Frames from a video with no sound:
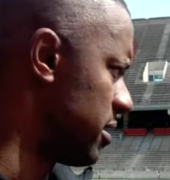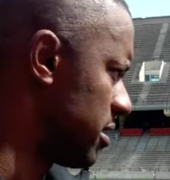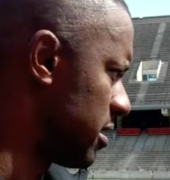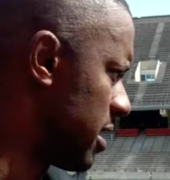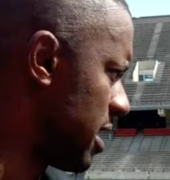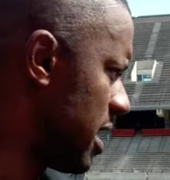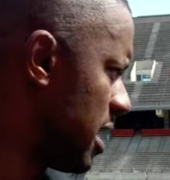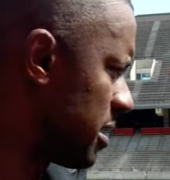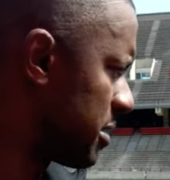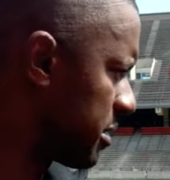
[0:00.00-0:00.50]

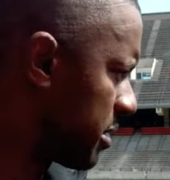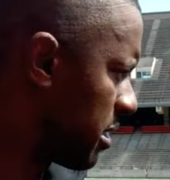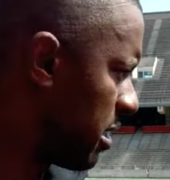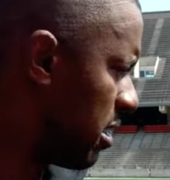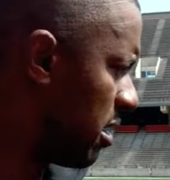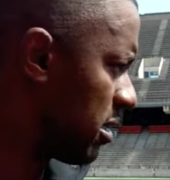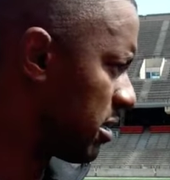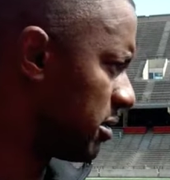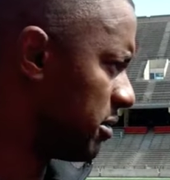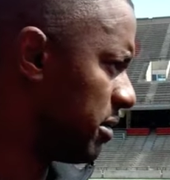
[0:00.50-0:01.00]
Guys are
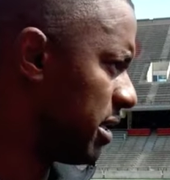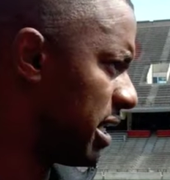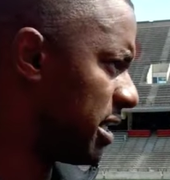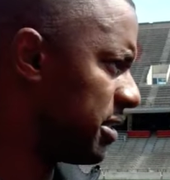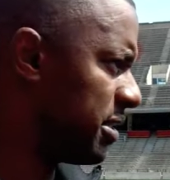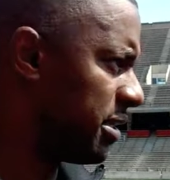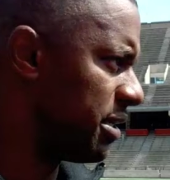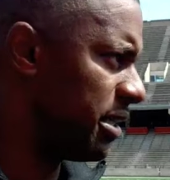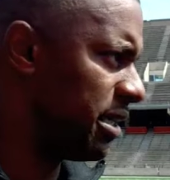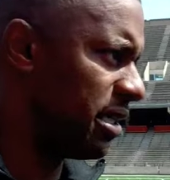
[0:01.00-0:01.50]
talking. You out
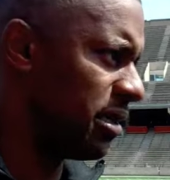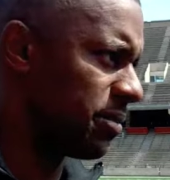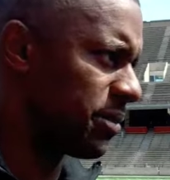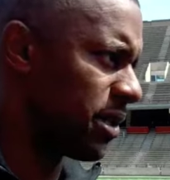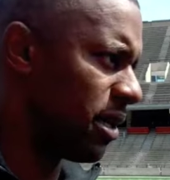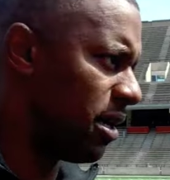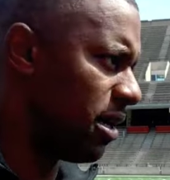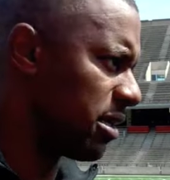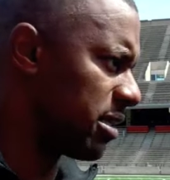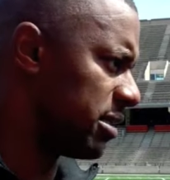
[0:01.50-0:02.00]
there, you hear them
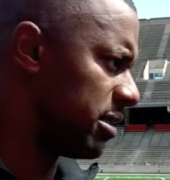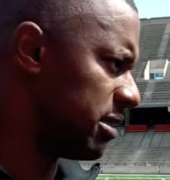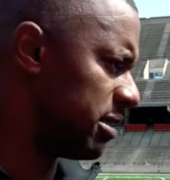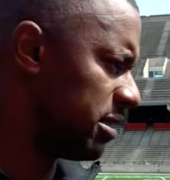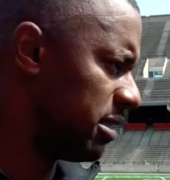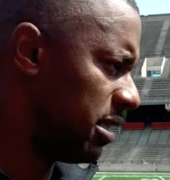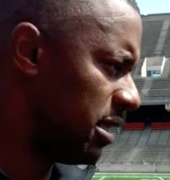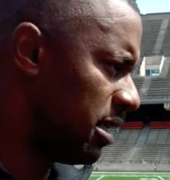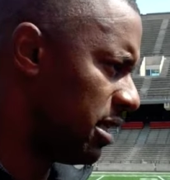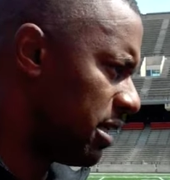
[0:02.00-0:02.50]
talking, and
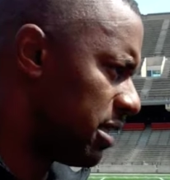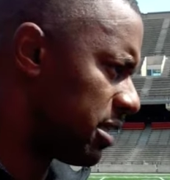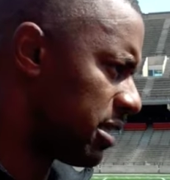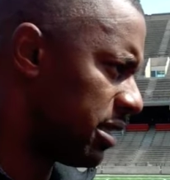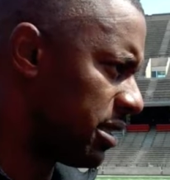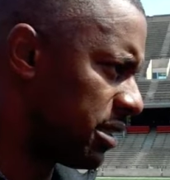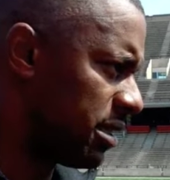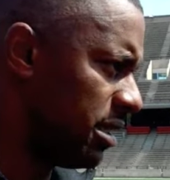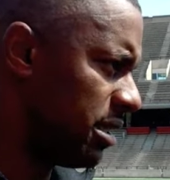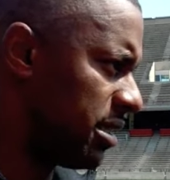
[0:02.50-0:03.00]
they
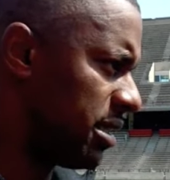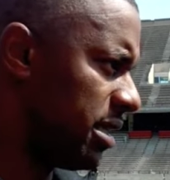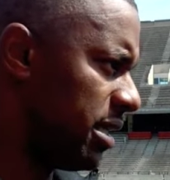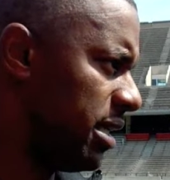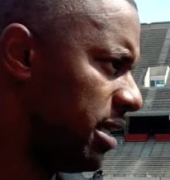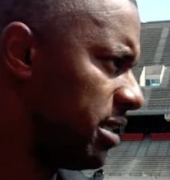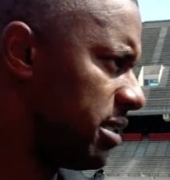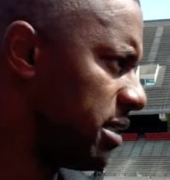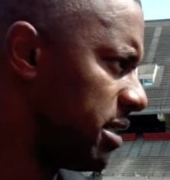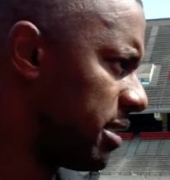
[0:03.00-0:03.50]
see
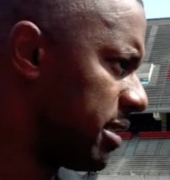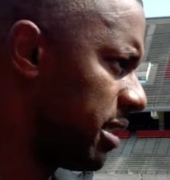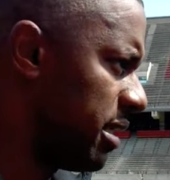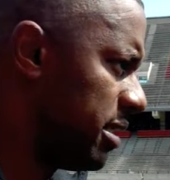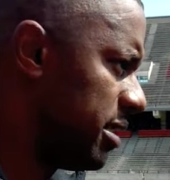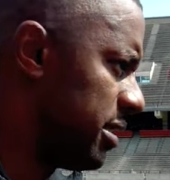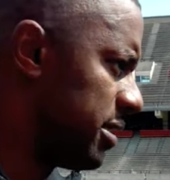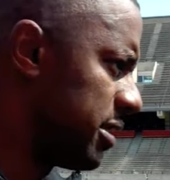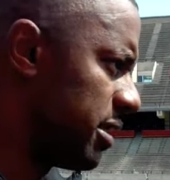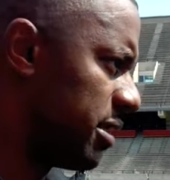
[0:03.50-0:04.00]
things, and they tell
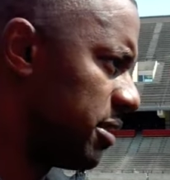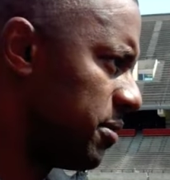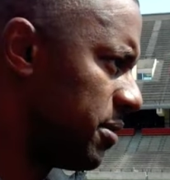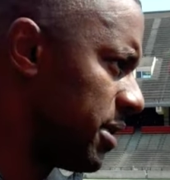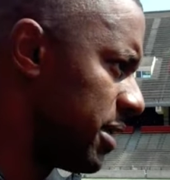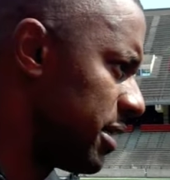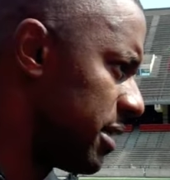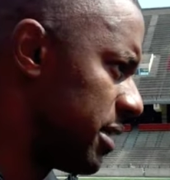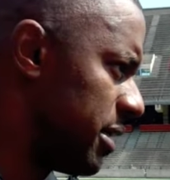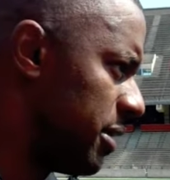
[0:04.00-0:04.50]
each other
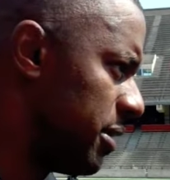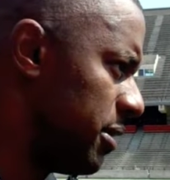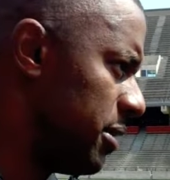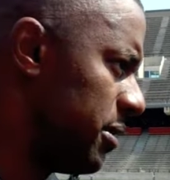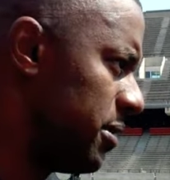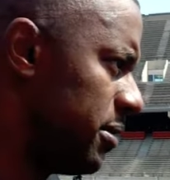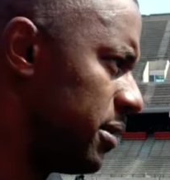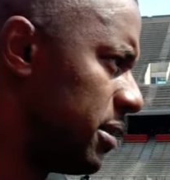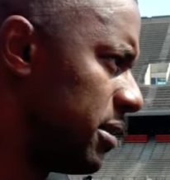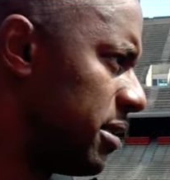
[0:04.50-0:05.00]
where to go
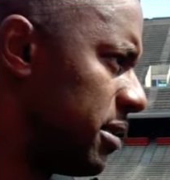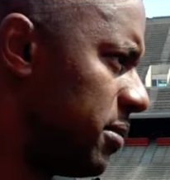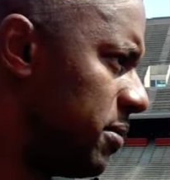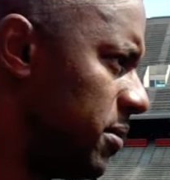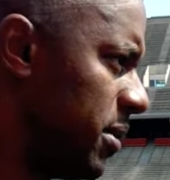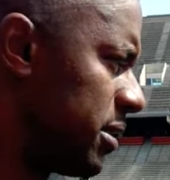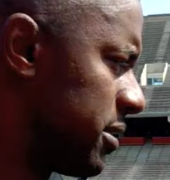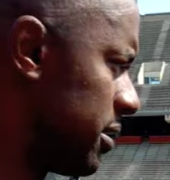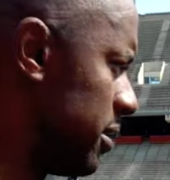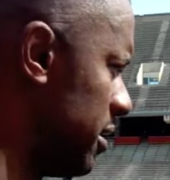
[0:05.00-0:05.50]
and
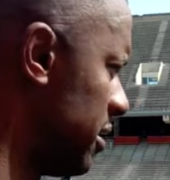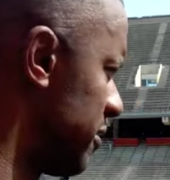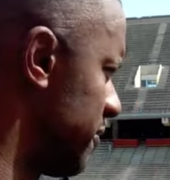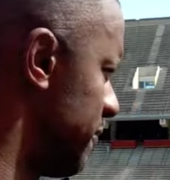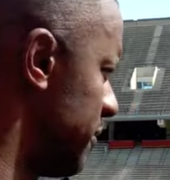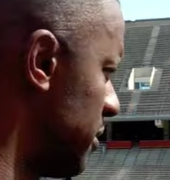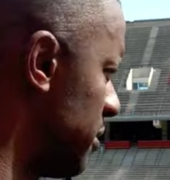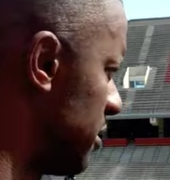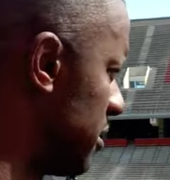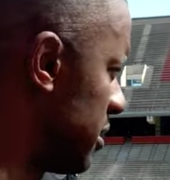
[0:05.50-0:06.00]
what to look
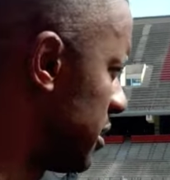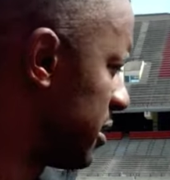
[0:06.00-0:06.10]
for.